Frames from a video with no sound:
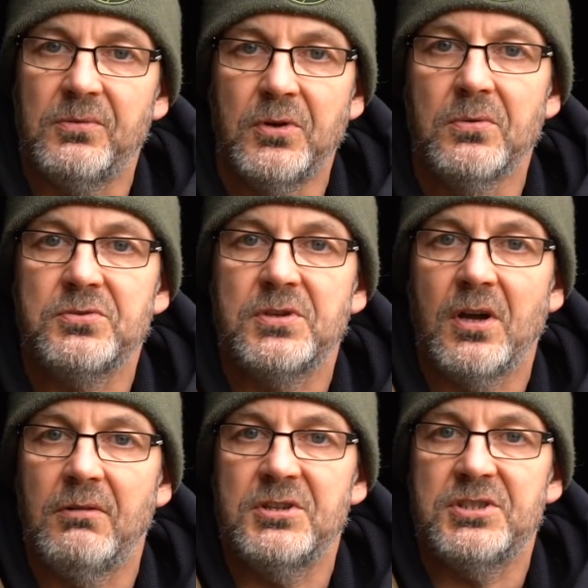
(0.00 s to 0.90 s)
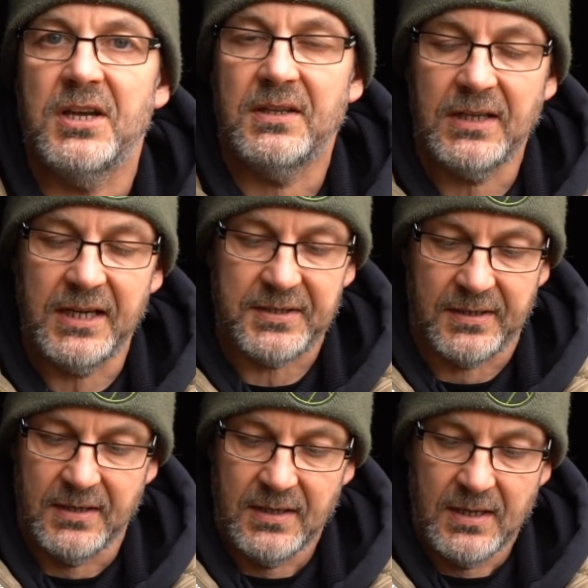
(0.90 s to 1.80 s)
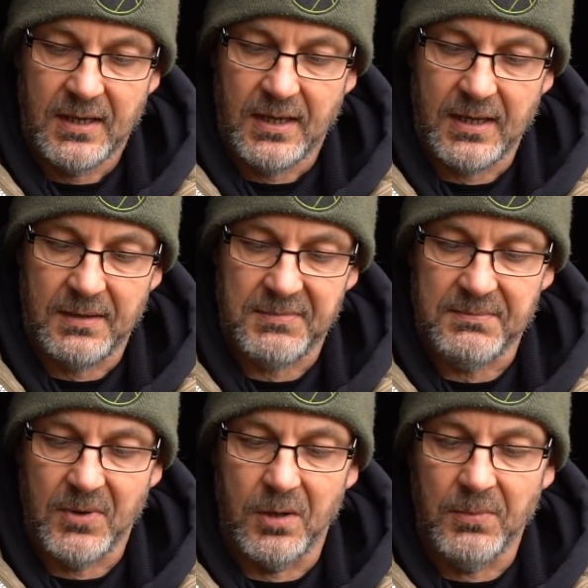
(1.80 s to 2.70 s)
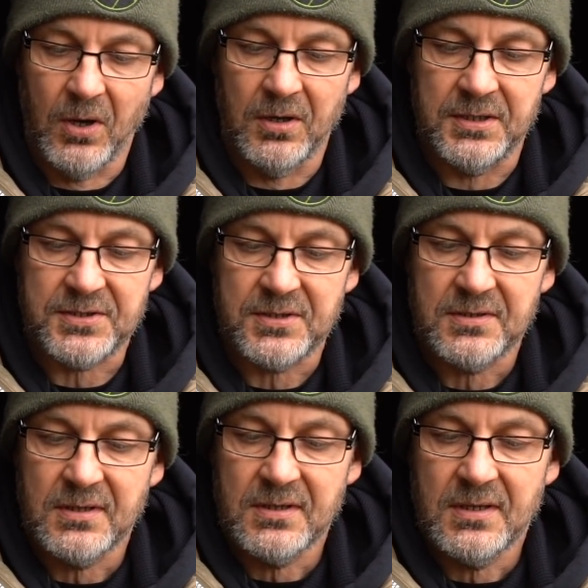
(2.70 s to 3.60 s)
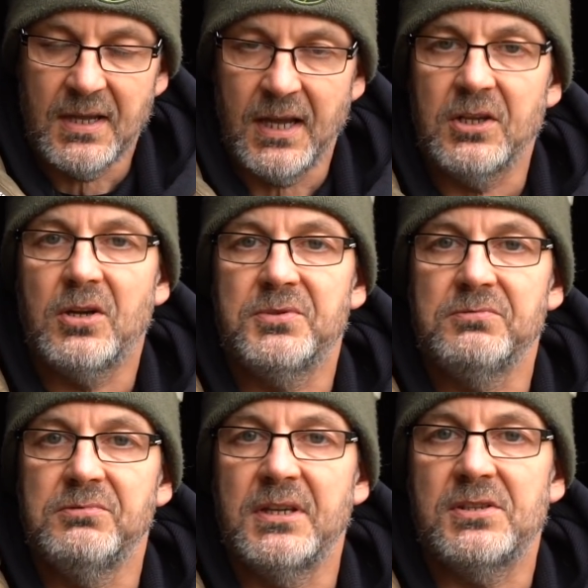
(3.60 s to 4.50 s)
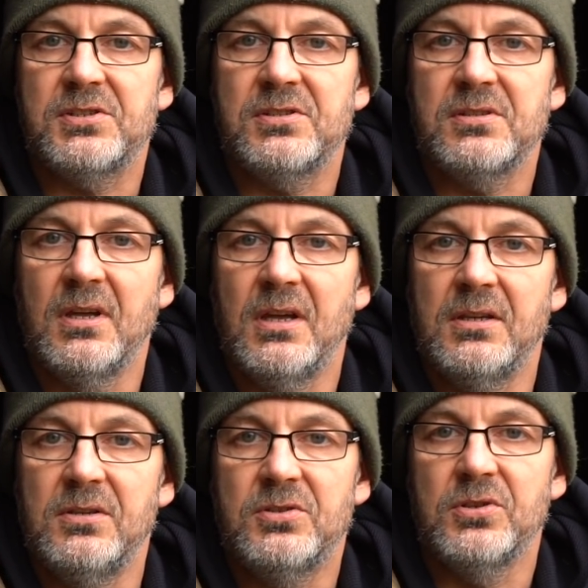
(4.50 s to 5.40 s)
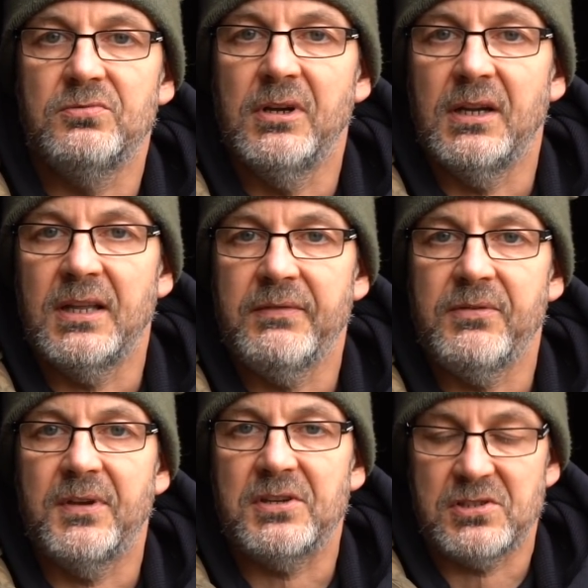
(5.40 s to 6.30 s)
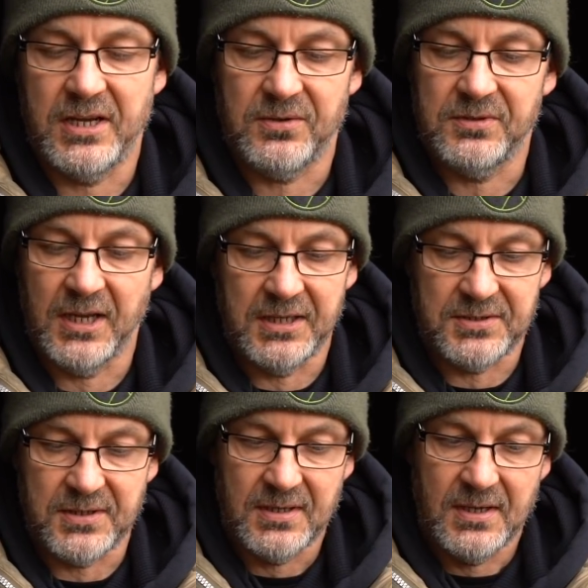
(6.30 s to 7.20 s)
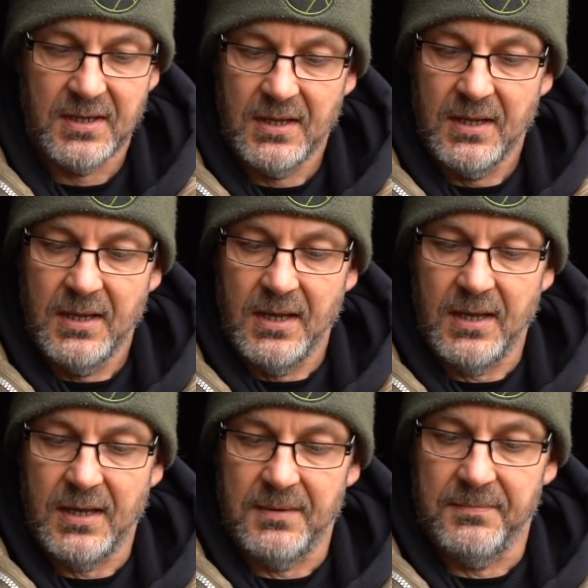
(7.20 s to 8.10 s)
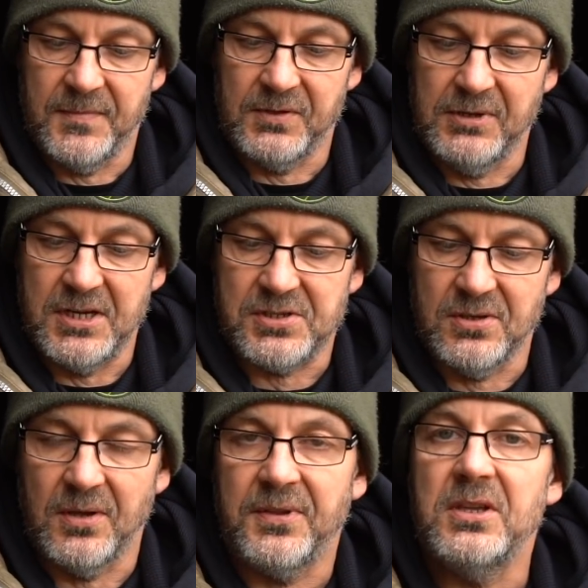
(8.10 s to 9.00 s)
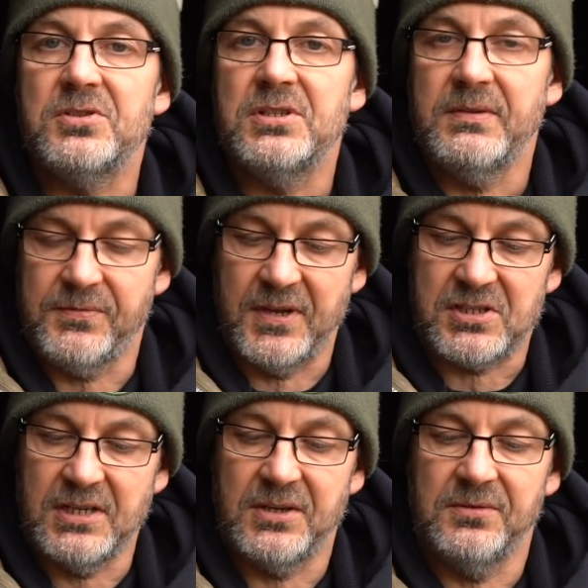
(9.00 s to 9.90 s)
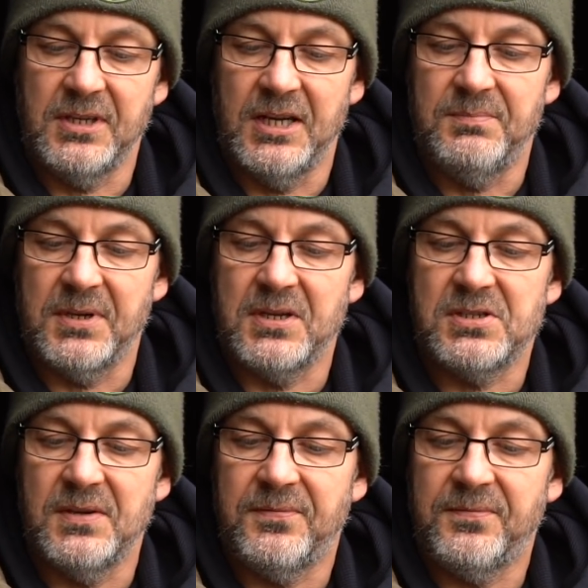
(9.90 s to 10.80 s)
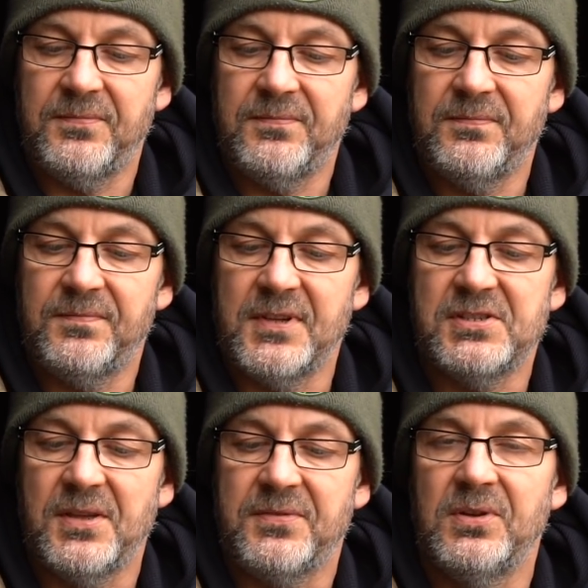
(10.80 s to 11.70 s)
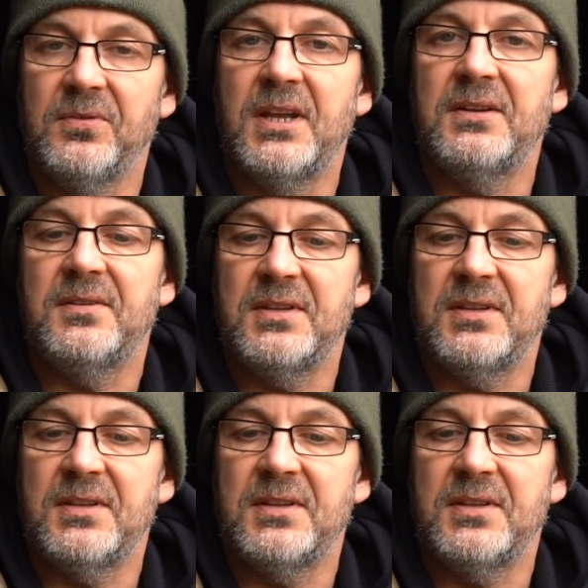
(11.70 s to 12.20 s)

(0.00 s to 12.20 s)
of the rules. You've got to reject the lead. In my mind, helicopter rigs, you should really have a fixed lead on the end. The reason I think you should have a fixed lead on the end, because if there's nothing on the end of